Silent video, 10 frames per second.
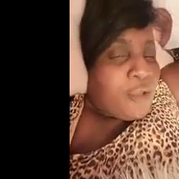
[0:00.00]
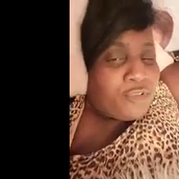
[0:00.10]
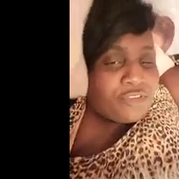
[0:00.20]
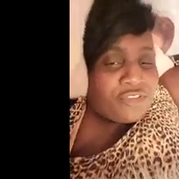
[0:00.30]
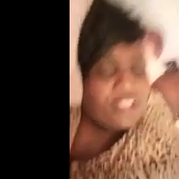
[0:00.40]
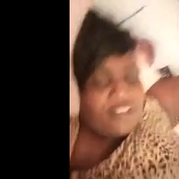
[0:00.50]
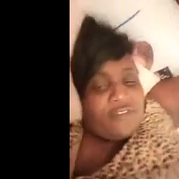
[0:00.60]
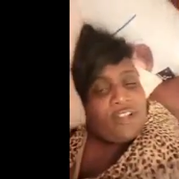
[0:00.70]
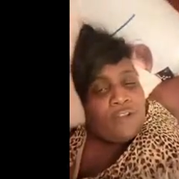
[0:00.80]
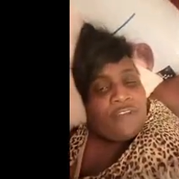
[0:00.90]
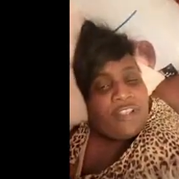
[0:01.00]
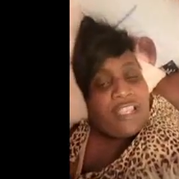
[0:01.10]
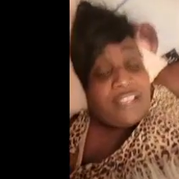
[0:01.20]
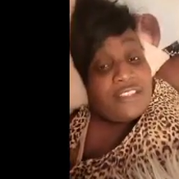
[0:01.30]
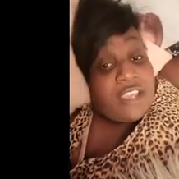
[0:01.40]
I just get to love it.
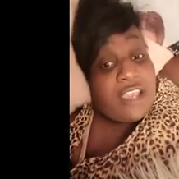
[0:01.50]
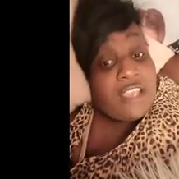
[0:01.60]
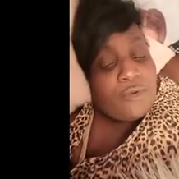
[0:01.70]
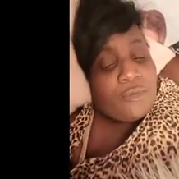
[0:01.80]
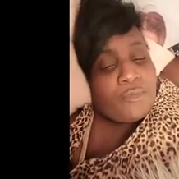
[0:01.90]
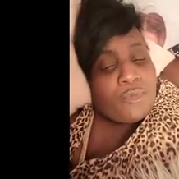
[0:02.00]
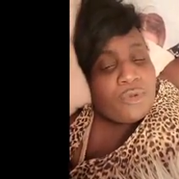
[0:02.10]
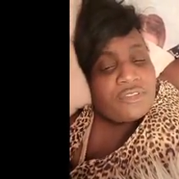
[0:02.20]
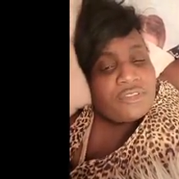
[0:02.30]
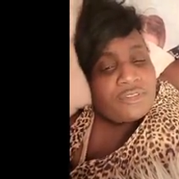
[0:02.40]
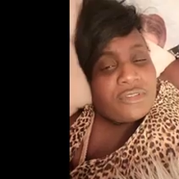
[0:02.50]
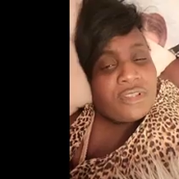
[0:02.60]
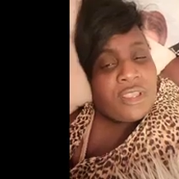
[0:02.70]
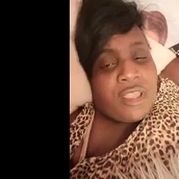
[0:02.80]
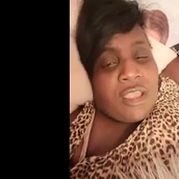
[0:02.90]
Last year, I was,
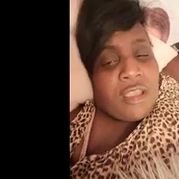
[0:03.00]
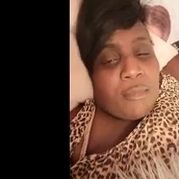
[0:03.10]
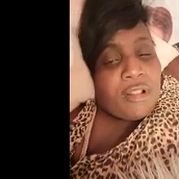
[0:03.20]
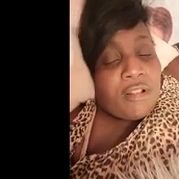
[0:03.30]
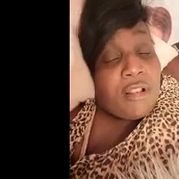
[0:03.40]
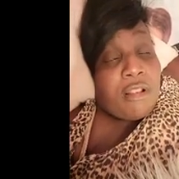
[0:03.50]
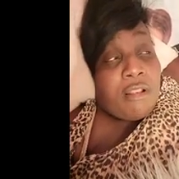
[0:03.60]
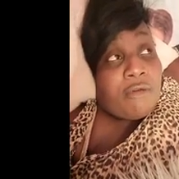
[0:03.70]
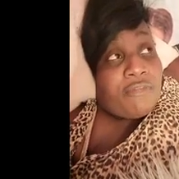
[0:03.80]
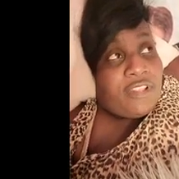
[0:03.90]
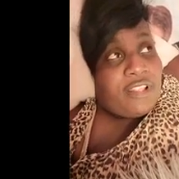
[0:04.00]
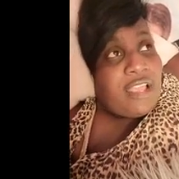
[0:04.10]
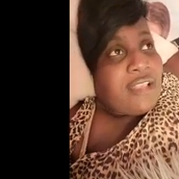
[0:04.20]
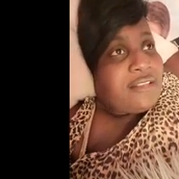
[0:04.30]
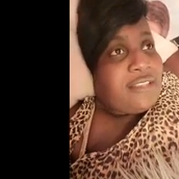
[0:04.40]
I love it
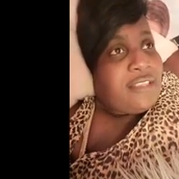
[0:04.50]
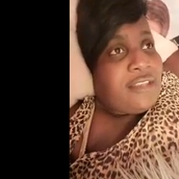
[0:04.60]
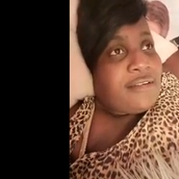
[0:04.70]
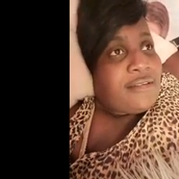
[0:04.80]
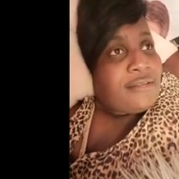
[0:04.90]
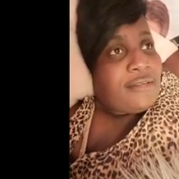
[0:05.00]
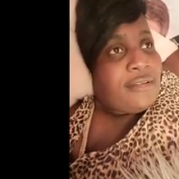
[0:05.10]
last year.